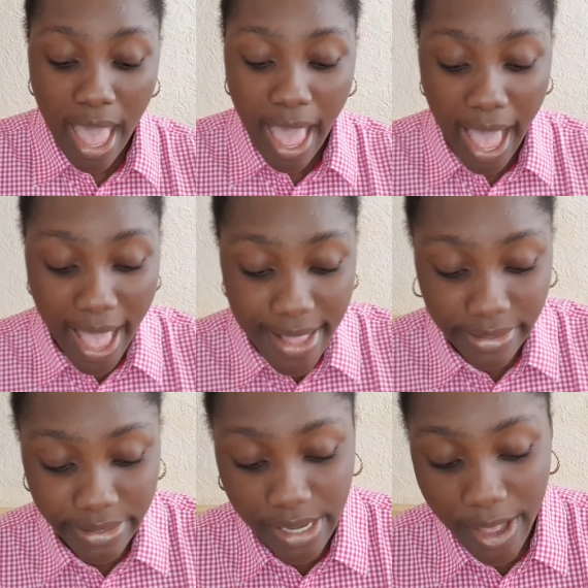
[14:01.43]

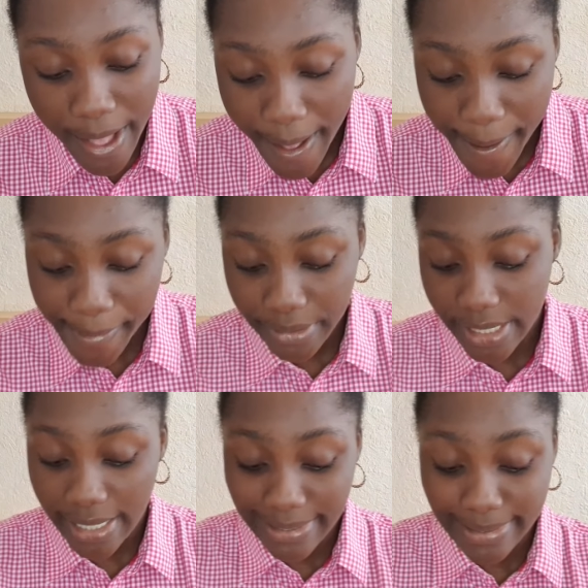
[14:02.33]
And
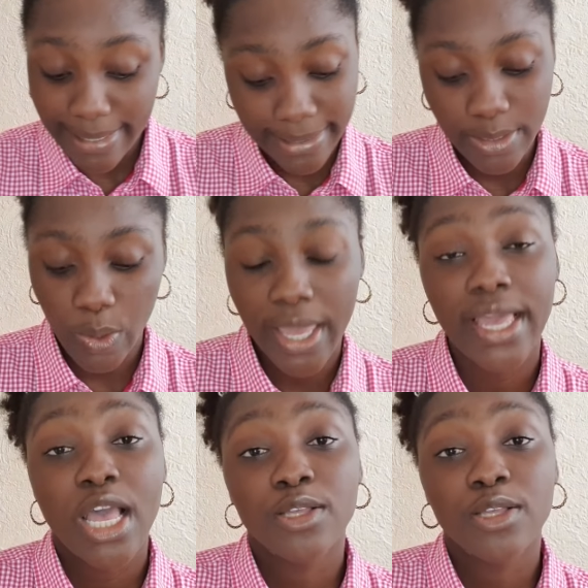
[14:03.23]
that's it, okay?